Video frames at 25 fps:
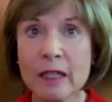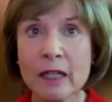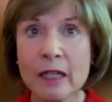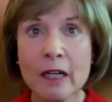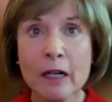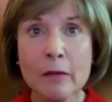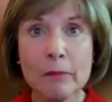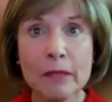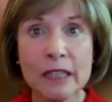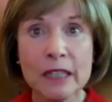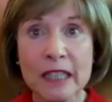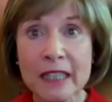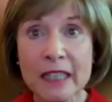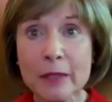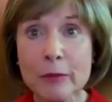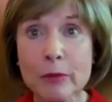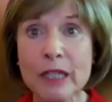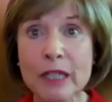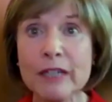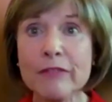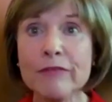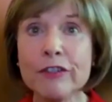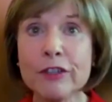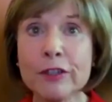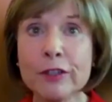But anyway,
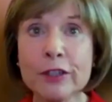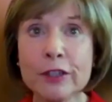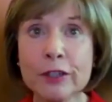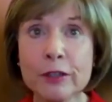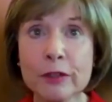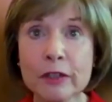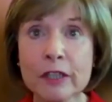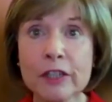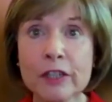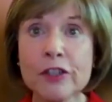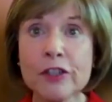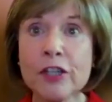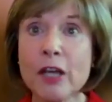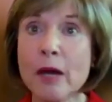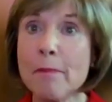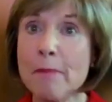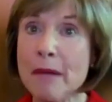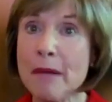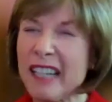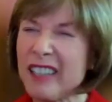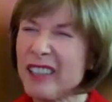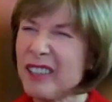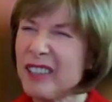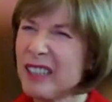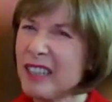if you're curious
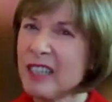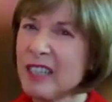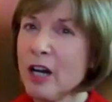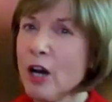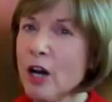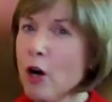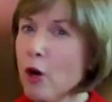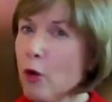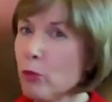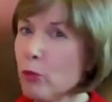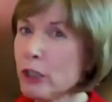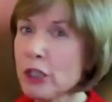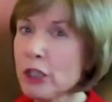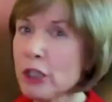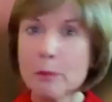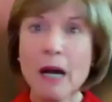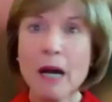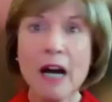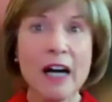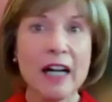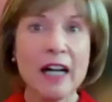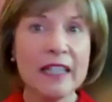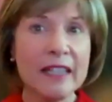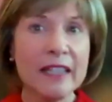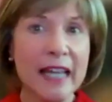about what's
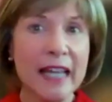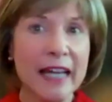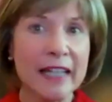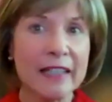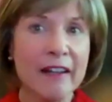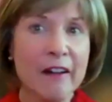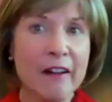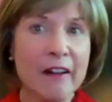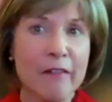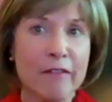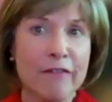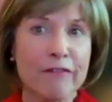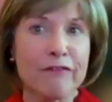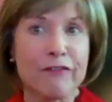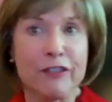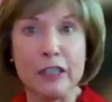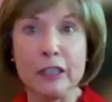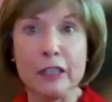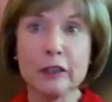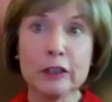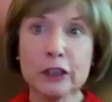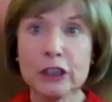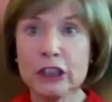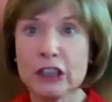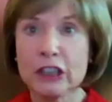behind that
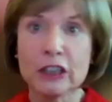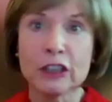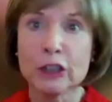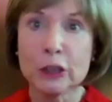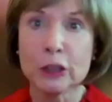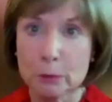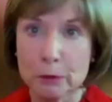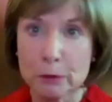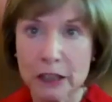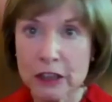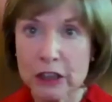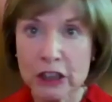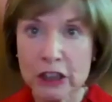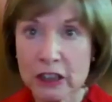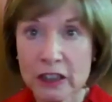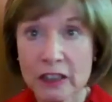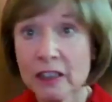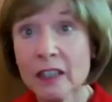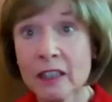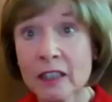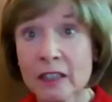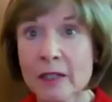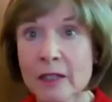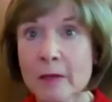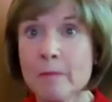fierce
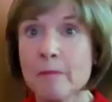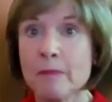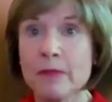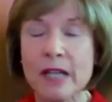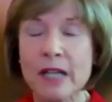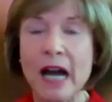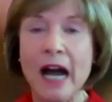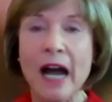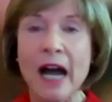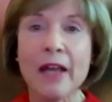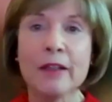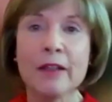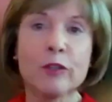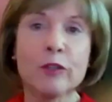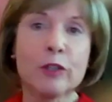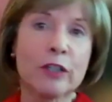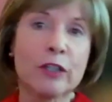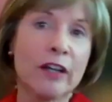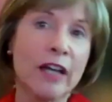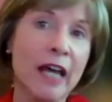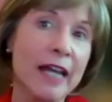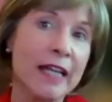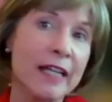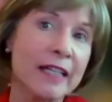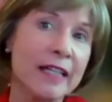expression, I look
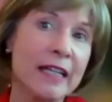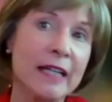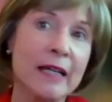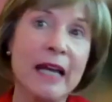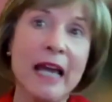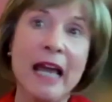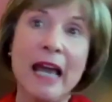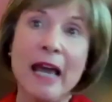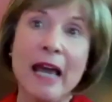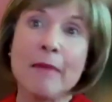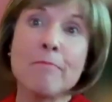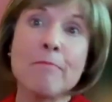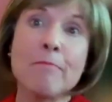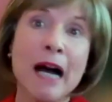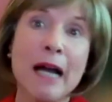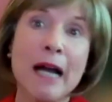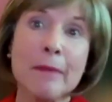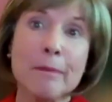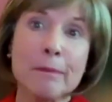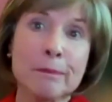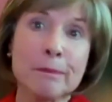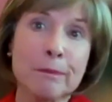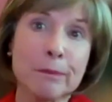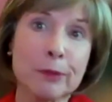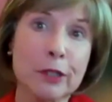at it, and my
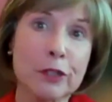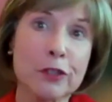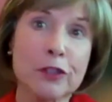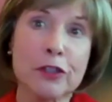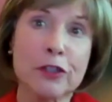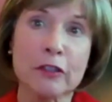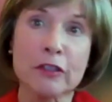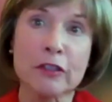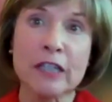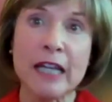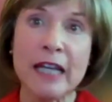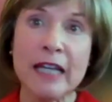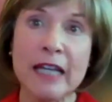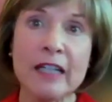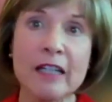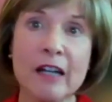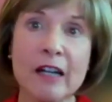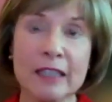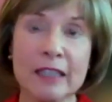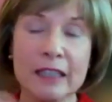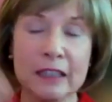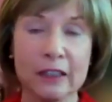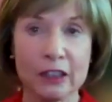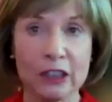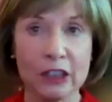personal take on
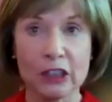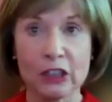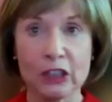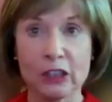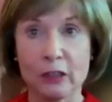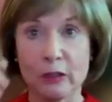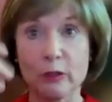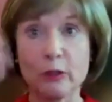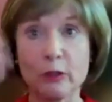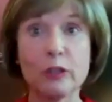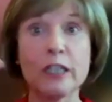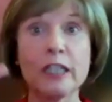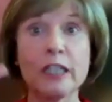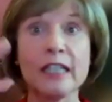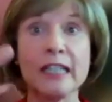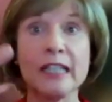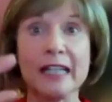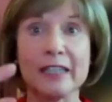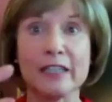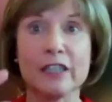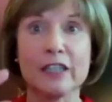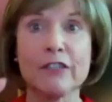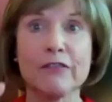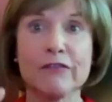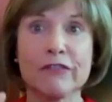it, just looking at
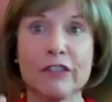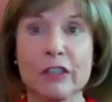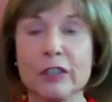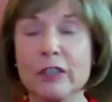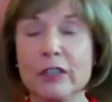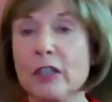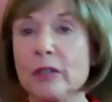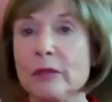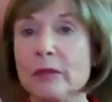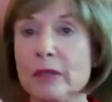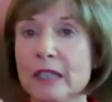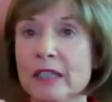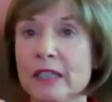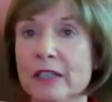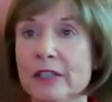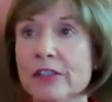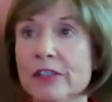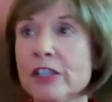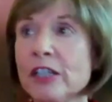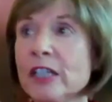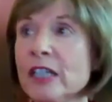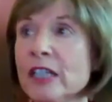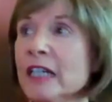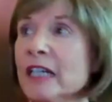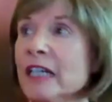this photo, is
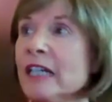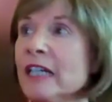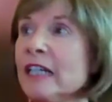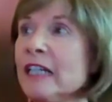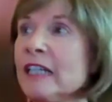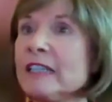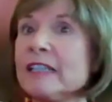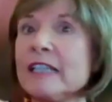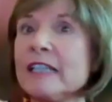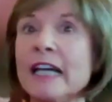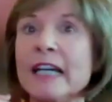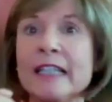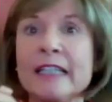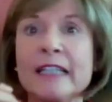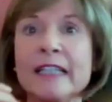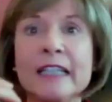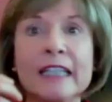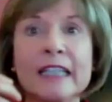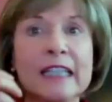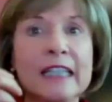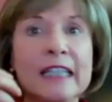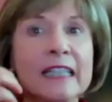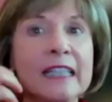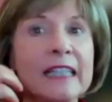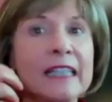that
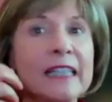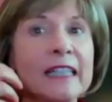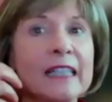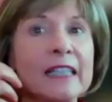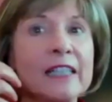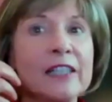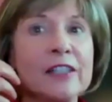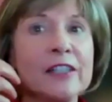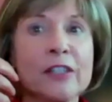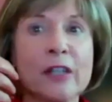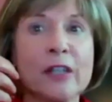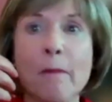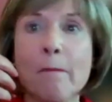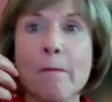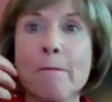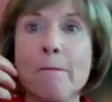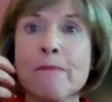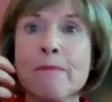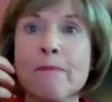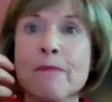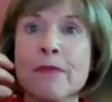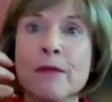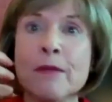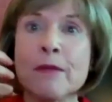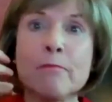he's
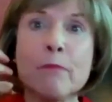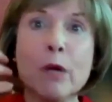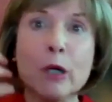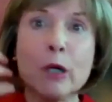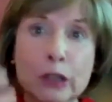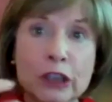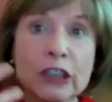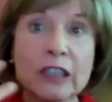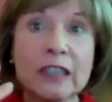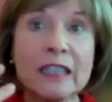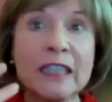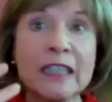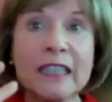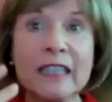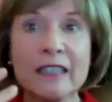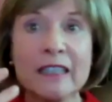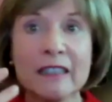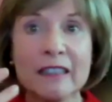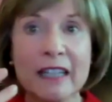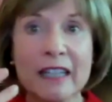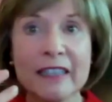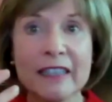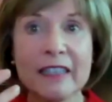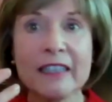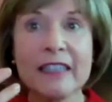mostly
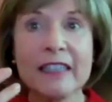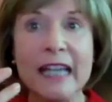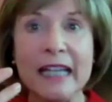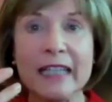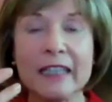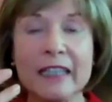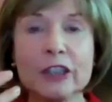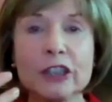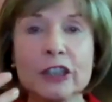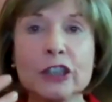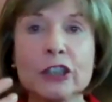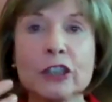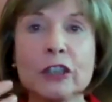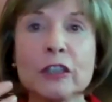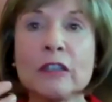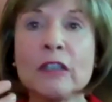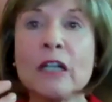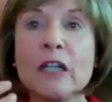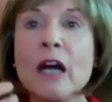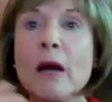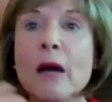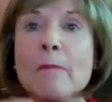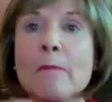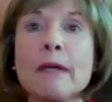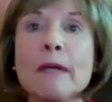like a gangster,
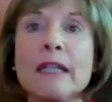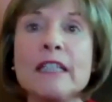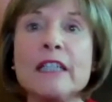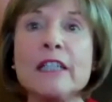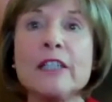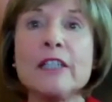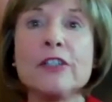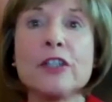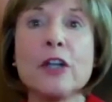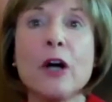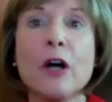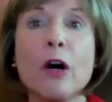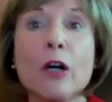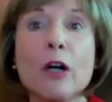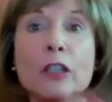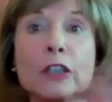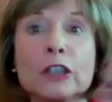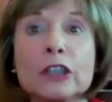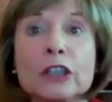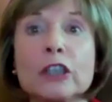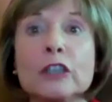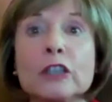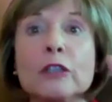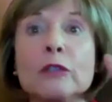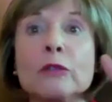but he's
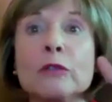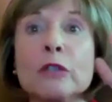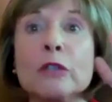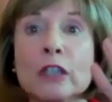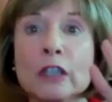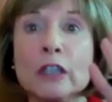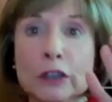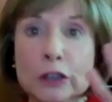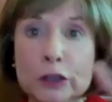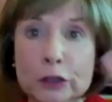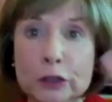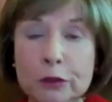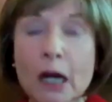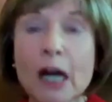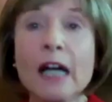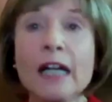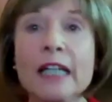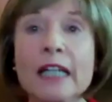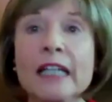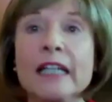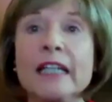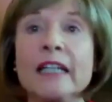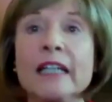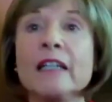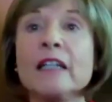also
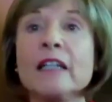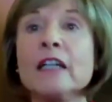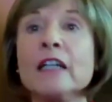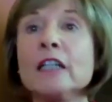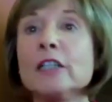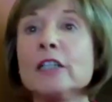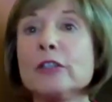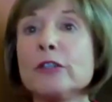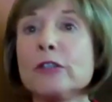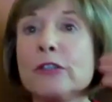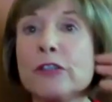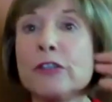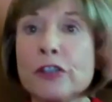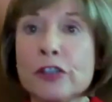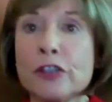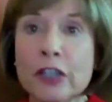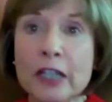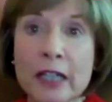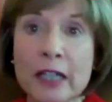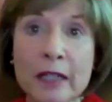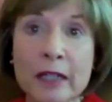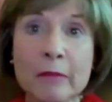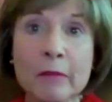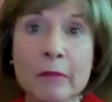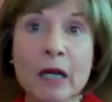trying to
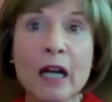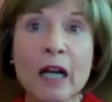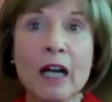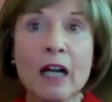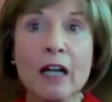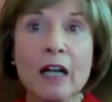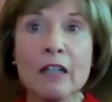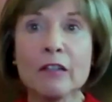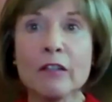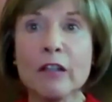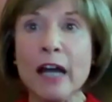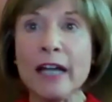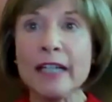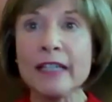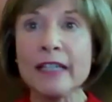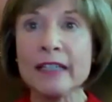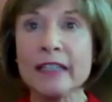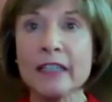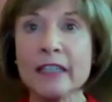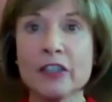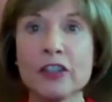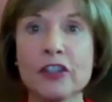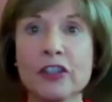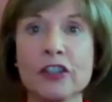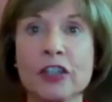seem like an
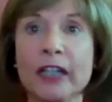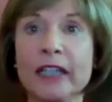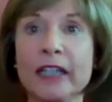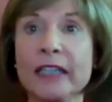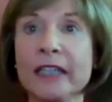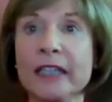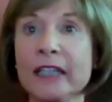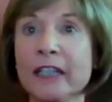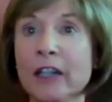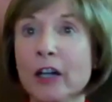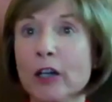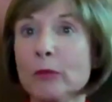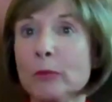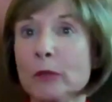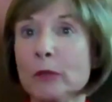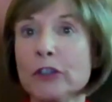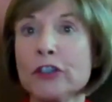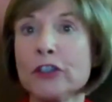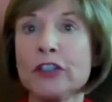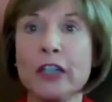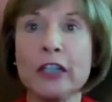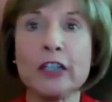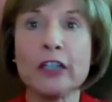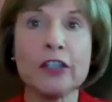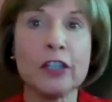exciting, almost
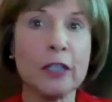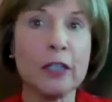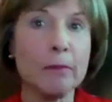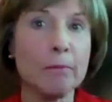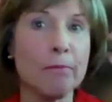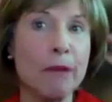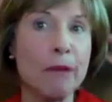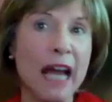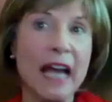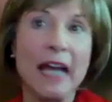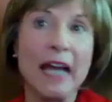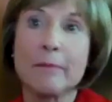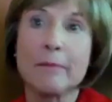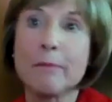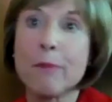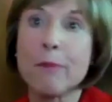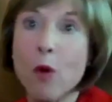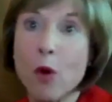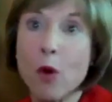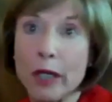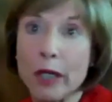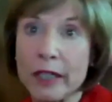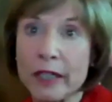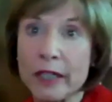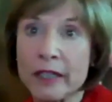sexy bad
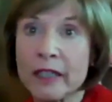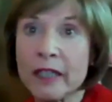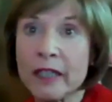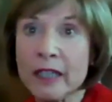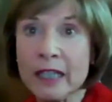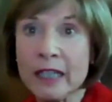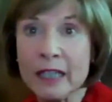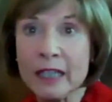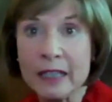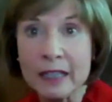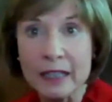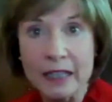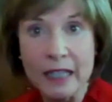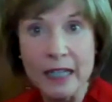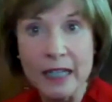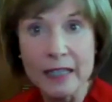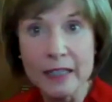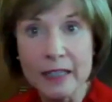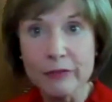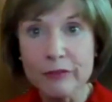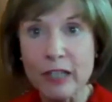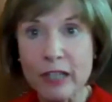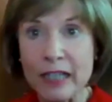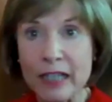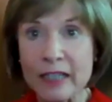boy, kind of
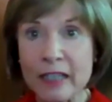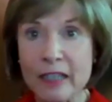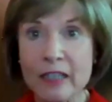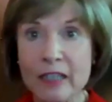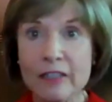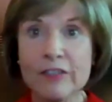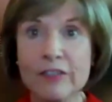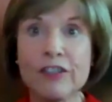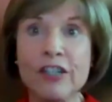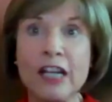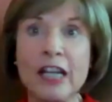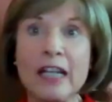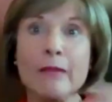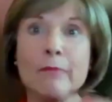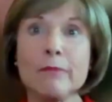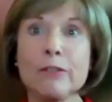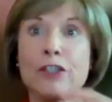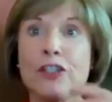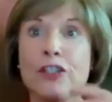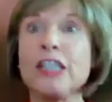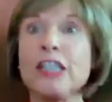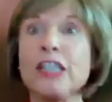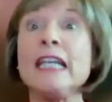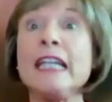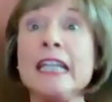like James
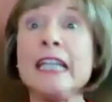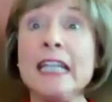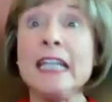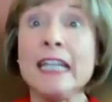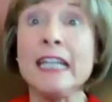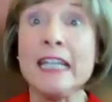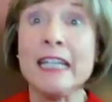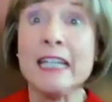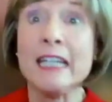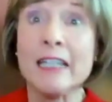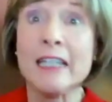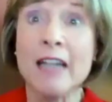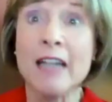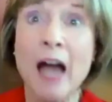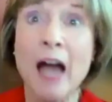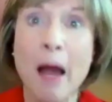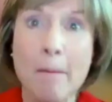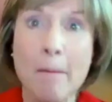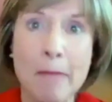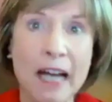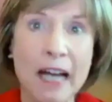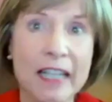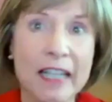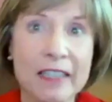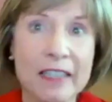Dean
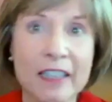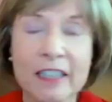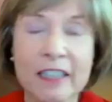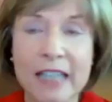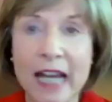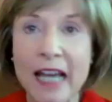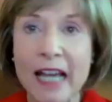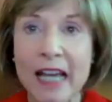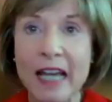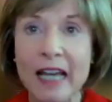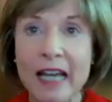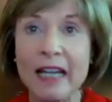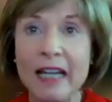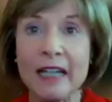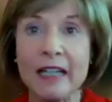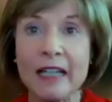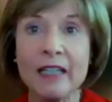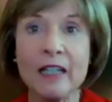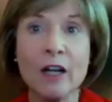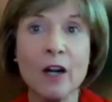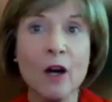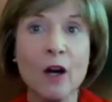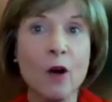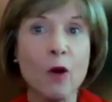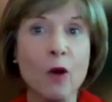back in the day,
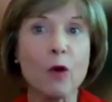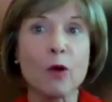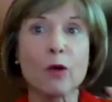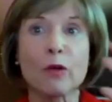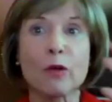or